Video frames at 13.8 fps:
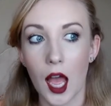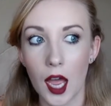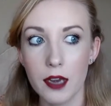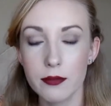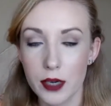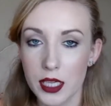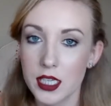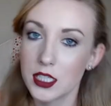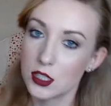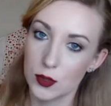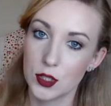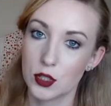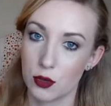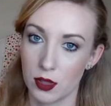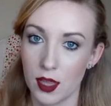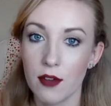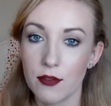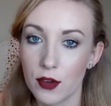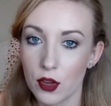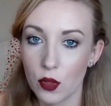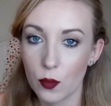I really do enjoy that
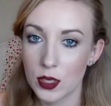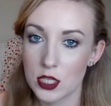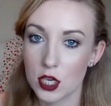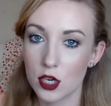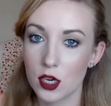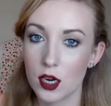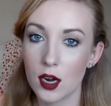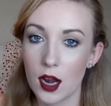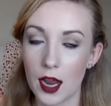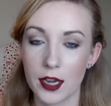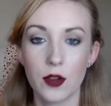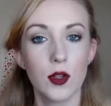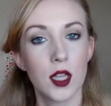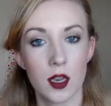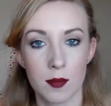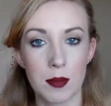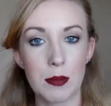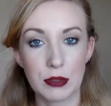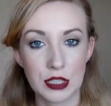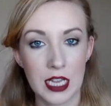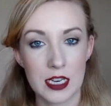for the winter. I know a lot of
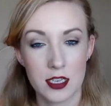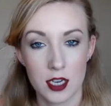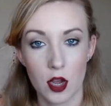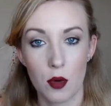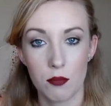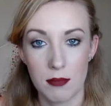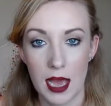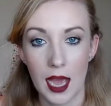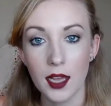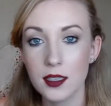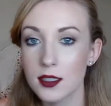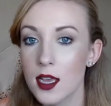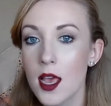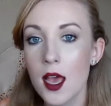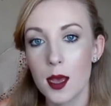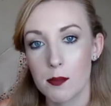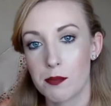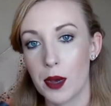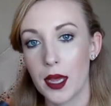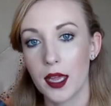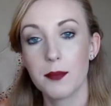people tend to go matte,
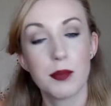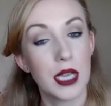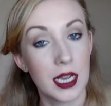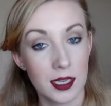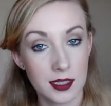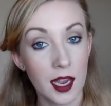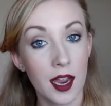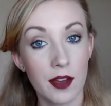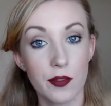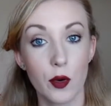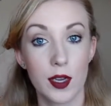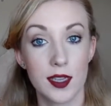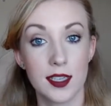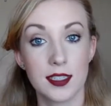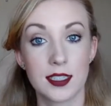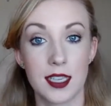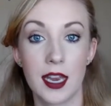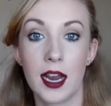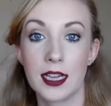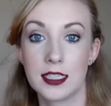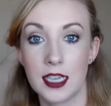but because I have oily
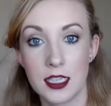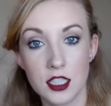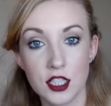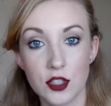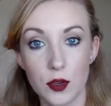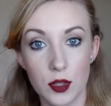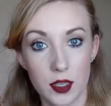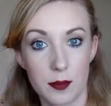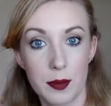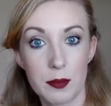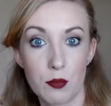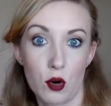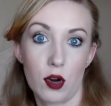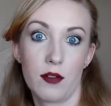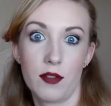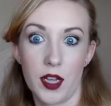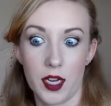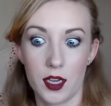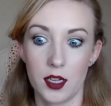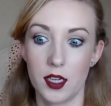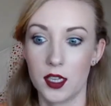skin, I tend to do a little bit more of
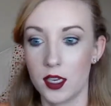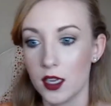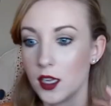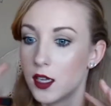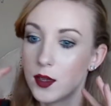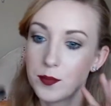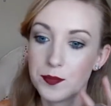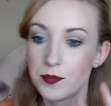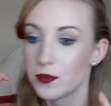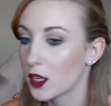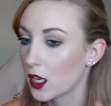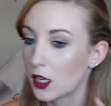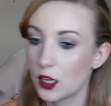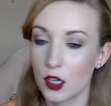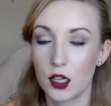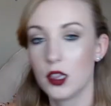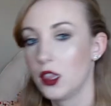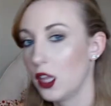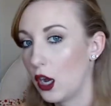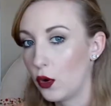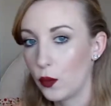like a
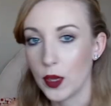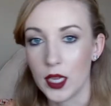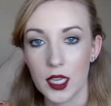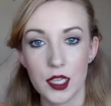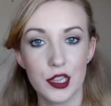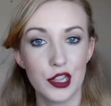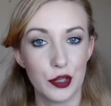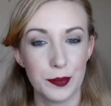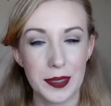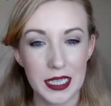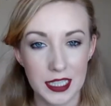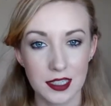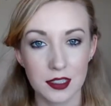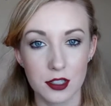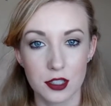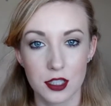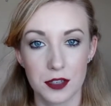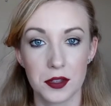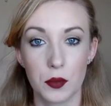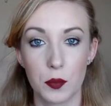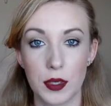glowy, luminous look
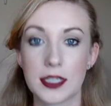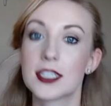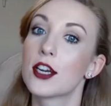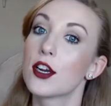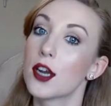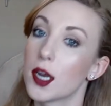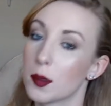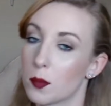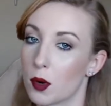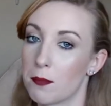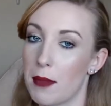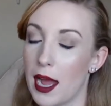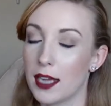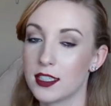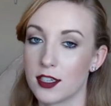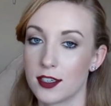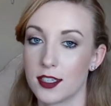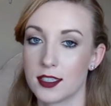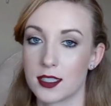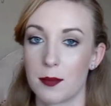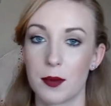during the winter and more matte during
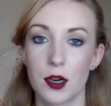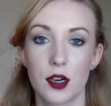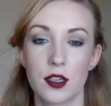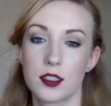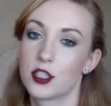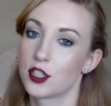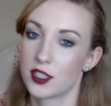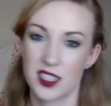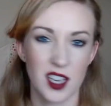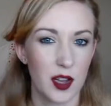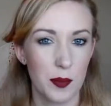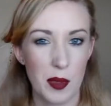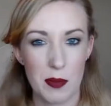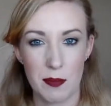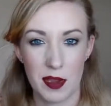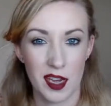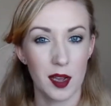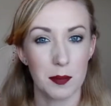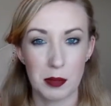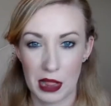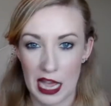the summer just to help my
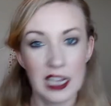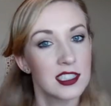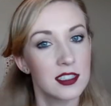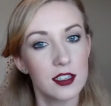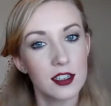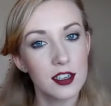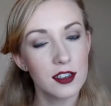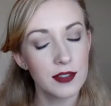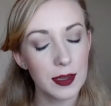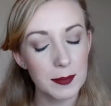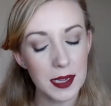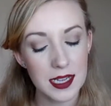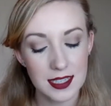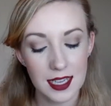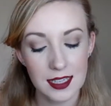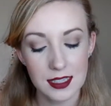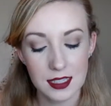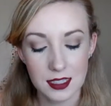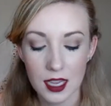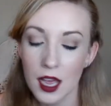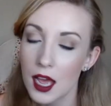makeup last longer, if that makes
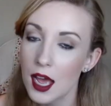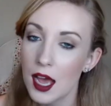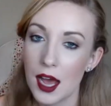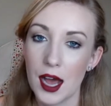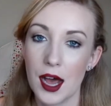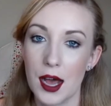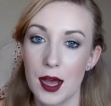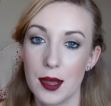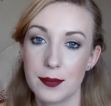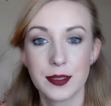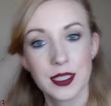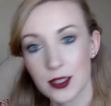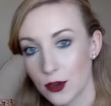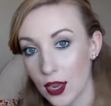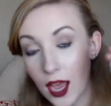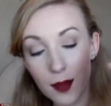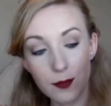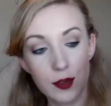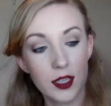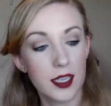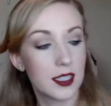sense. Um, so yeah,
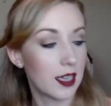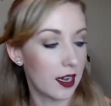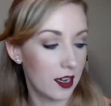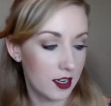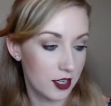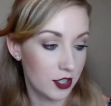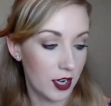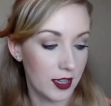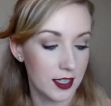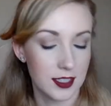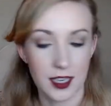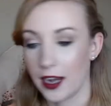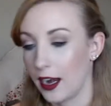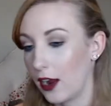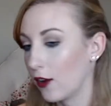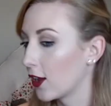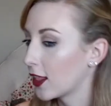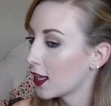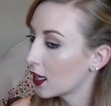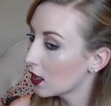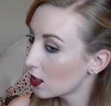I'm really excited to try this guy out. I
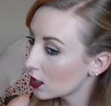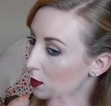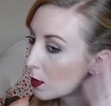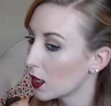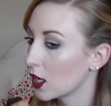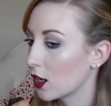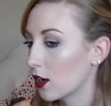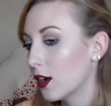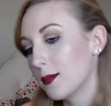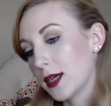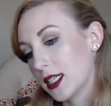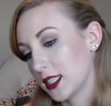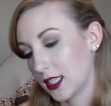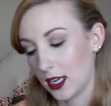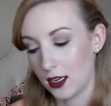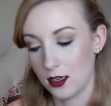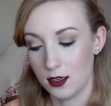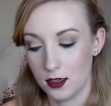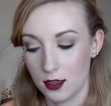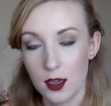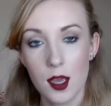think it looks pretty good on my
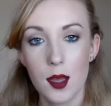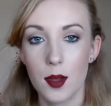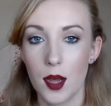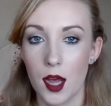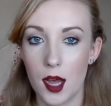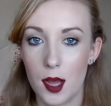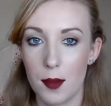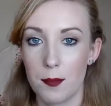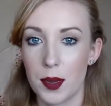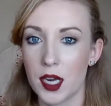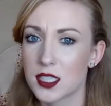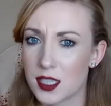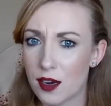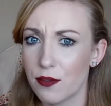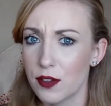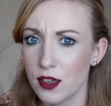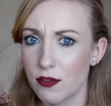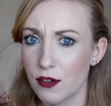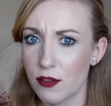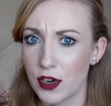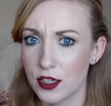skin. Um, but it's definitely
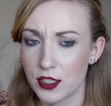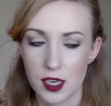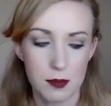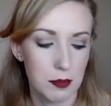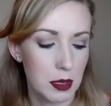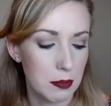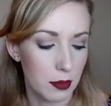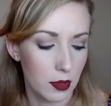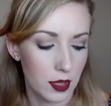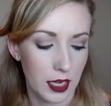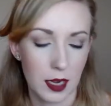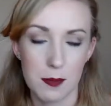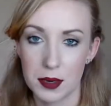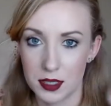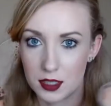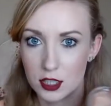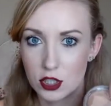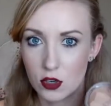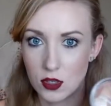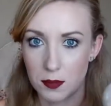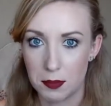for fair skinned people. Like it barely
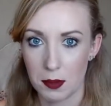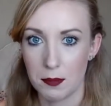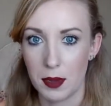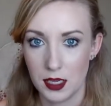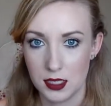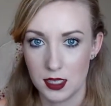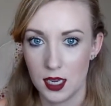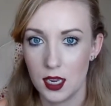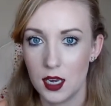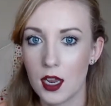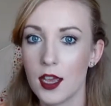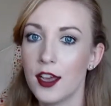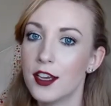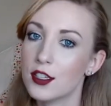shows up on my skin.